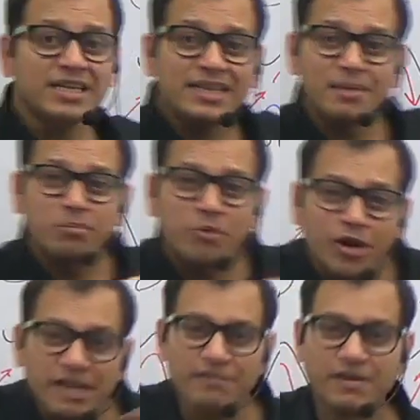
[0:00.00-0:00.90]
they
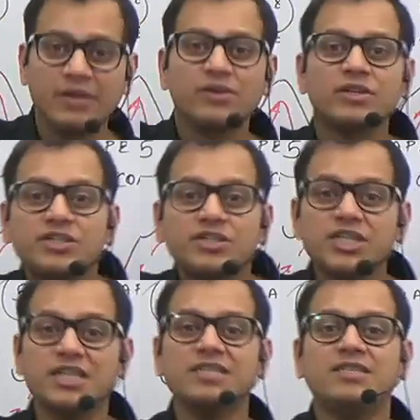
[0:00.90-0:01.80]
modify or they
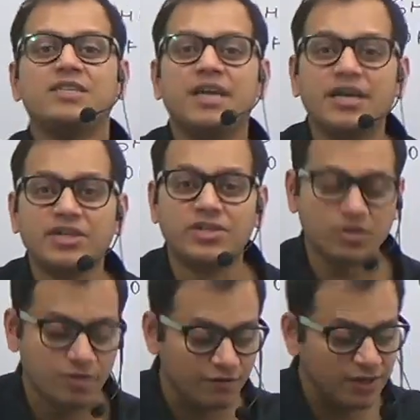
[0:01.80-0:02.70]
change the
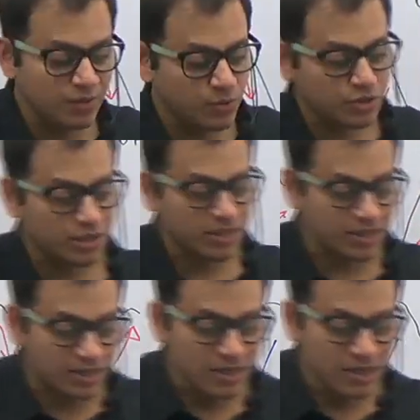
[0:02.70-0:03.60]
direction of an ocean
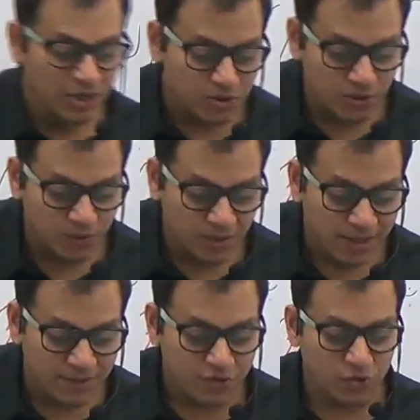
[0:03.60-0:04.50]
current. So
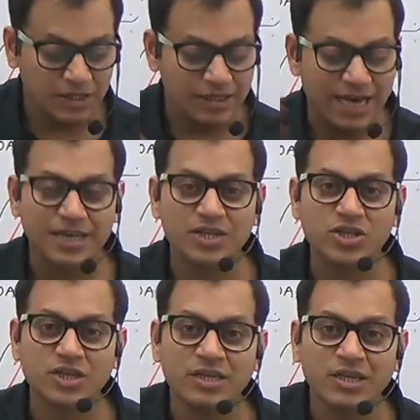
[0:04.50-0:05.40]
the
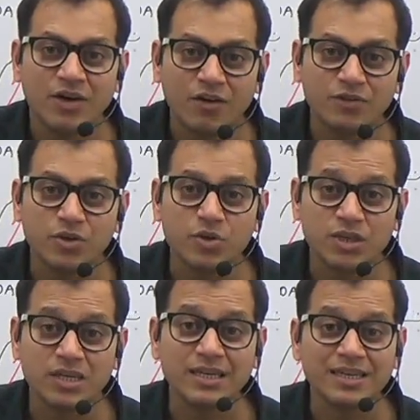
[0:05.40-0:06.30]
direction of the
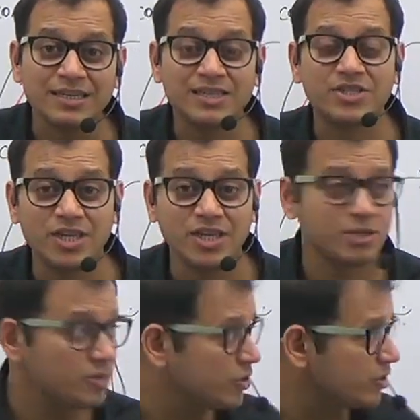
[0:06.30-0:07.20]
ocean current is
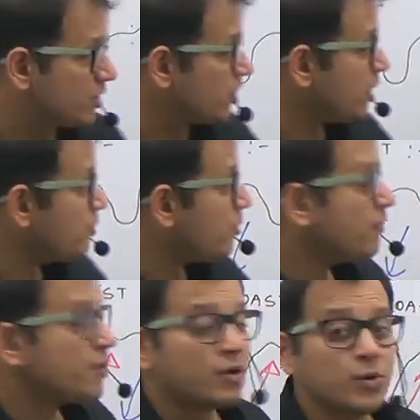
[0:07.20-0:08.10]
changed because the shape
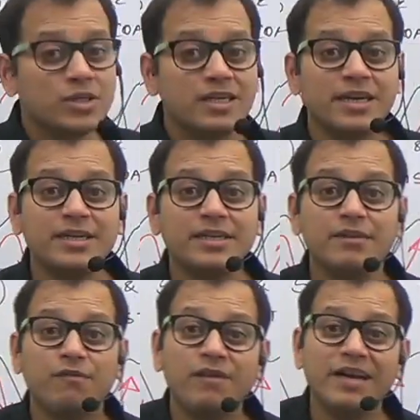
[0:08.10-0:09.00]
of a coastline
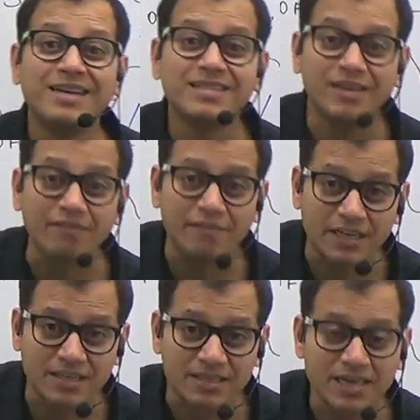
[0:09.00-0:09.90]
deflects the
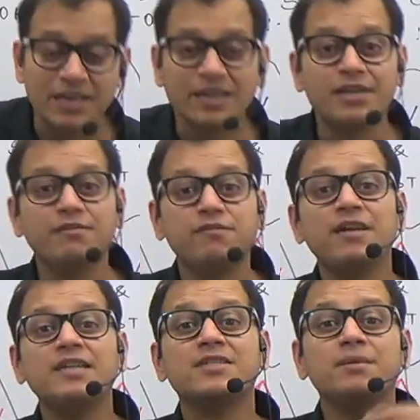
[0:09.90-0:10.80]
winds, deflects the